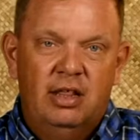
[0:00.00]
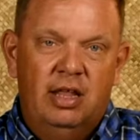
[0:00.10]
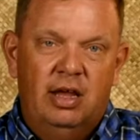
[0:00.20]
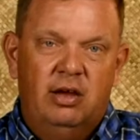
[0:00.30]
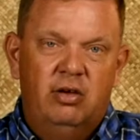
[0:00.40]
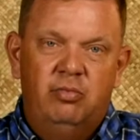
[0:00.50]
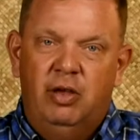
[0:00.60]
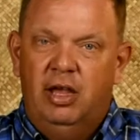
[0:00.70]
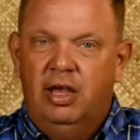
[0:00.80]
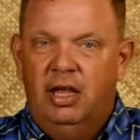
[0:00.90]
They could
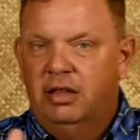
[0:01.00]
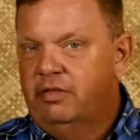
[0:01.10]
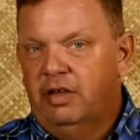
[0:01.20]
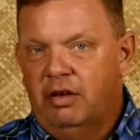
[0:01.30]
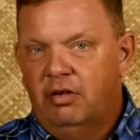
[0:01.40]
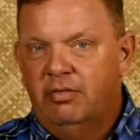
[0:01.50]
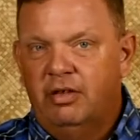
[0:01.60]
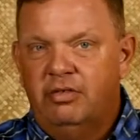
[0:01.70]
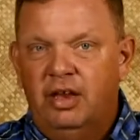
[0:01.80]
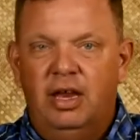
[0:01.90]
be in the center of
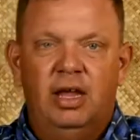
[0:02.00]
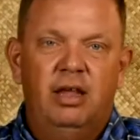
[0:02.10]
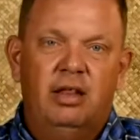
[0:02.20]
the city.